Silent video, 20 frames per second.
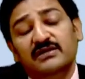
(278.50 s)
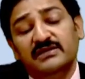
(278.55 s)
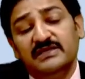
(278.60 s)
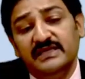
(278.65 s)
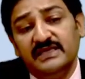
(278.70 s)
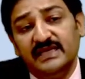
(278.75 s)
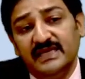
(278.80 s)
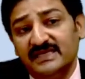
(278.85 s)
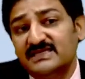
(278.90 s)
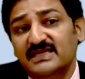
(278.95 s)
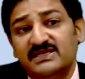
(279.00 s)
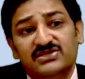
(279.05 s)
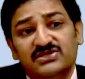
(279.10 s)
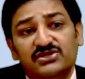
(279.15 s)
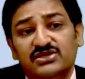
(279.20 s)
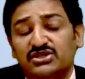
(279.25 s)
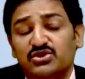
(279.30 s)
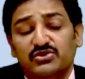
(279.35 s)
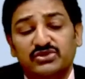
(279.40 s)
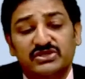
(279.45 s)
the assets
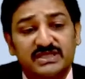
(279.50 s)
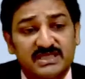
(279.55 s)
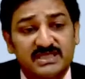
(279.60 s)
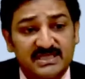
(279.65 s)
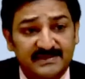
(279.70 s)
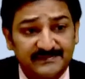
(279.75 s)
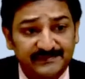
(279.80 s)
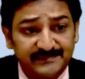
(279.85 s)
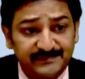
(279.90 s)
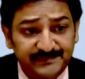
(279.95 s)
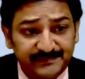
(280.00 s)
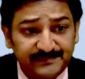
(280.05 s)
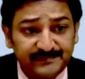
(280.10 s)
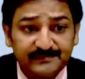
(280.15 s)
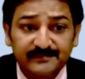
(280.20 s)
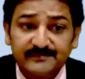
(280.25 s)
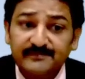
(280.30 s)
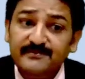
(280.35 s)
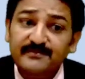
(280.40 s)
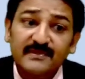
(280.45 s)
resources.
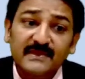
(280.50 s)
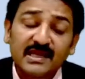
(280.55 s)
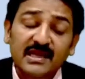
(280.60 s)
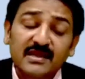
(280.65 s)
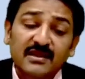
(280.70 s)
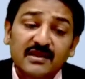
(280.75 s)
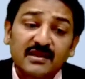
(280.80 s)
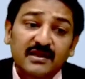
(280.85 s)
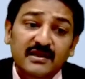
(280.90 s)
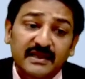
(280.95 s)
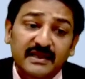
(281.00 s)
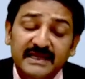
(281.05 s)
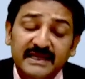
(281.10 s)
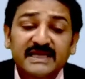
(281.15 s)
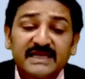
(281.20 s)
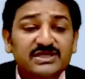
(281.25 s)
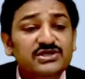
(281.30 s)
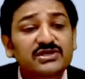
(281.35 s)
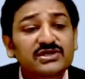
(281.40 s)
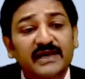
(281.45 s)

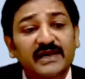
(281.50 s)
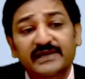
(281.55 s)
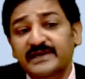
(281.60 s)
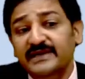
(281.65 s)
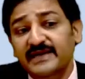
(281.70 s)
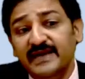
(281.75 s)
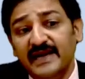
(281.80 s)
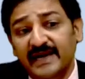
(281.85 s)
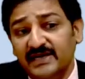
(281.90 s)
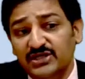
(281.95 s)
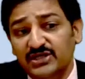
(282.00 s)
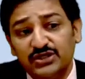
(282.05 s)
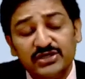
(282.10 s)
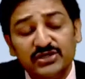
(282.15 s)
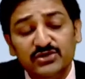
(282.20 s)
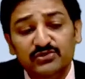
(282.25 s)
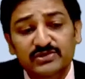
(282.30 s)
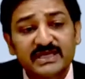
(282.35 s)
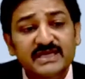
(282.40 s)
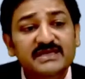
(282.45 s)
In addition
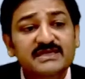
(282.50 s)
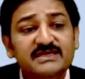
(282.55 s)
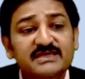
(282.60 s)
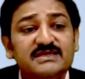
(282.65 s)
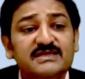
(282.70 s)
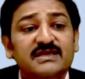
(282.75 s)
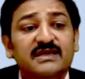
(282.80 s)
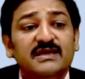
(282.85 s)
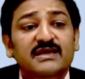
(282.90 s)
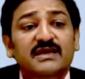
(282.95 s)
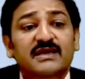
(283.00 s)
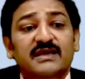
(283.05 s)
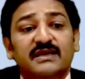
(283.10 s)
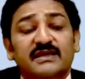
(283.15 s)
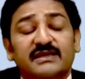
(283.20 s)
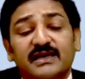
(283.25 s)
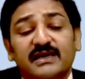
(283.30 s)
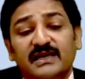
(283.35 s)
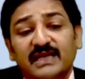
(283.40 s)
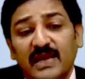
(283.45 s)
to this,
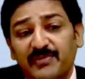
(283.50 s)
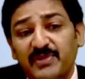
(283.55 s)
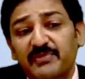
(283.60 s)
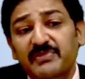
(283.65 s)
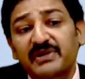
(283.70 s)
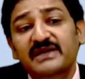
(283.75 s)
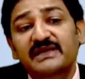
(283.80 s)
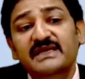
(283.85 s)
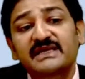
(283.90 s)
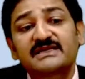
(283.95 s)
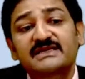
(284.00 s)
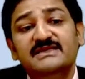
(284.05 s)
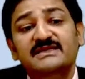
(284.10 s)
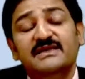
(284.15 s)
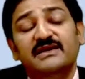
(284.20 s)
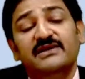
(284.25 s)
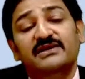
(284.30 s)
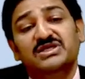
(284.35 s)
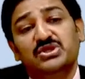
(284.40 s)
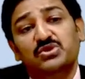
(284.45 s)
the capabilities
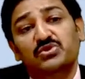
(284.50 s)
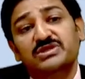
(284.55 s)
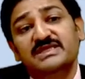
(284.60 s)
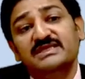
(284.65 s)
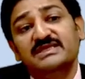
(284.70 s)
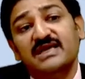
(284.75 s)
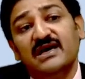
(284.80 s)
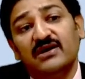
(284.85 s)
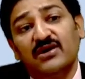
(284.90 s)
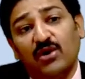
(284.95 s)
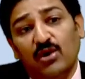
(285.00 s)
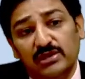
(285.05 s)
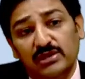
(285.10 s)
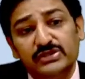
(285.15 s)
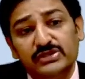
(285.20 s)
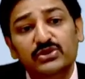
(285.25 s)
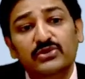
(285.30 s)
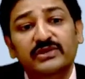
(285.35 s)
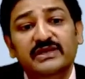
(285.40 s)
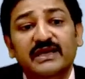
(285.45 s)
resources are
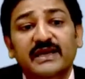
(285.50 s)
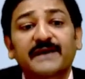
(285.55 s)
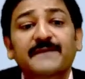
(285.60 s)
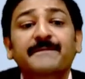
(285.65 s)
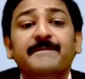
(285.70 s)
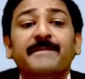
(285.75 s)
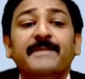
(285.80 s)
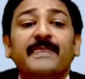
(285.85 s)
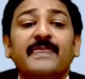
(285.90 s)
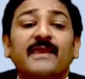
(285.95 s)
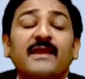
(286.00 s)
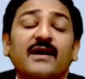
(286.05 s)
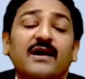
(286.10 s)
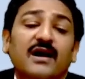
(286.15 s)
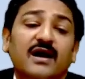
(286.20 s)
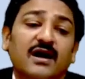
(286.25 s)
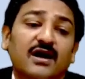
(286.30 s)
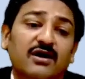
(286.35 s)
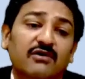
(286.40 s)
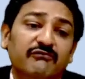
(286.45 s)
also there,
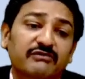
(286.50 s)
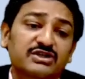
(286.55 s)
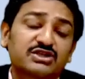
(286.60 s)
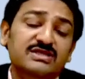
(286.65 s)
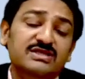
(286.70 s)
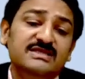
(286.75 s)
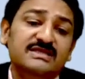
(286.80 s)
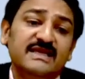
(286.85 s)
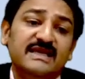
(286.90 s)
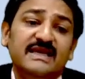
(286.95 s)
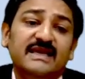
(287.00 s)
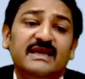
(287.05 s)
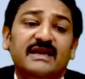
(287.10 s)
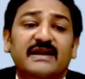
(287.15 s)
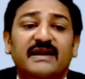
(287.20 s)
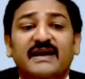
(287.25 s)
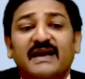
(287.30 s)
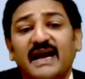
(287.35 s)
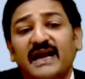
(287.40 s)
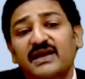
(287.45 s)
which is a
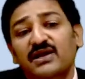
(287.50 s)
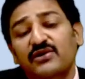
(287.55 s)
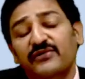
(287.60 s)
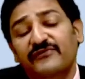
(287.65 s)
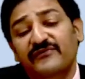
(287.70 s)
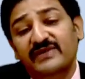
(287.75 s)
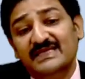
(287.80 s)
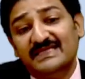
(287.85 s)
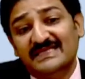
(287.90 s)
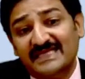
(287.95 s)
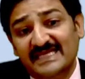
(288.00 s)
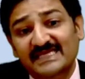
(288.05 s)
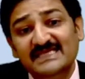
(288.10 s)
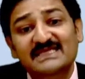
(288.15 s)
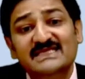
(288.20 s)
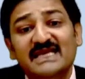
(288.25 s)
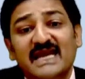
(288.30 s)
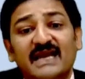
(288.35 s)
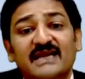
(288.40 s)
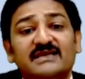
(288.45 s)
kind of skill
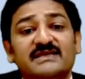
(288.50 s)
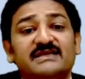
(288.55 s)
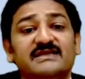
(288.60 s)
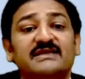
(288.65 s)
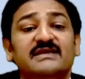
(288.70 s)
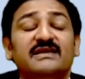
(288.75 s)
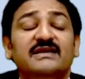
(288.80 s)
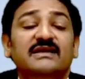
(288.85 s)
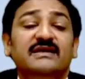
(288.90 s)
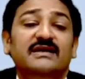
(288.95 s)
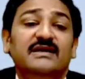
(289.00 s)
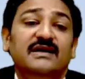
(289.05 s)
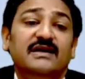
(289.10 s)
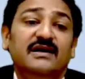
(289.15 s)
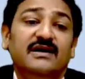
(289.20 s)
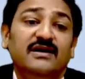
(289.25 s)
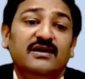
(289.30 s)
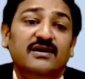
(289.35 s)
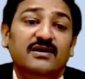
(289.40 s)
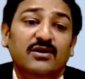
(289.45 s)
set
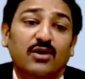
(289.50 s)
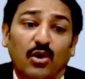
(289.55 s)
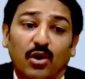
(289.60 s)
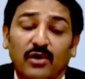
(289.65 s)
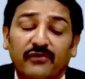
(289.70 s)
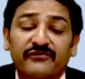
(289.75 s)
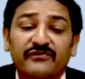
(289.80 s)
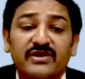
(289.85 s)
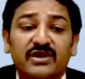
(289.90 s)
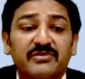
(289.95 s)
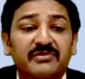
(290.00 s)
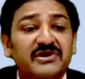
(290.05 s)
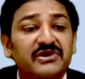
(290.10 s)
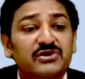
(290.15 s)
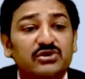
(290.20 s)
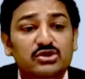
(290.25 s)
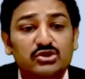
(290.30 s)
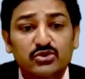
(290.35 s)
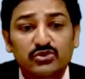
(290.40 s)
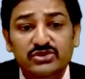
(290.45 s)
of the human
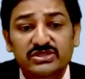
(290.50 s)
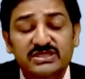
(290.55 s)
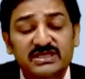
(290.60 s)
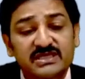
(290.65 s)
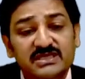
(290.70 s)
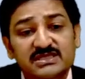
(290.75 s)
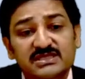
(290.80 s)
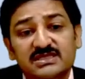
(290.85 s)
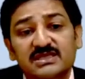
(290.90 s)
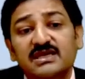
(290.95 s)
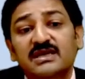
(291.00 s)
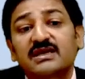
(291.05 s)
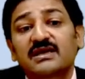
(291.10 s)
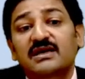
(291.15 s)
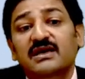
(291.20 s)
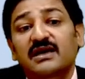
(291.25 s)
resources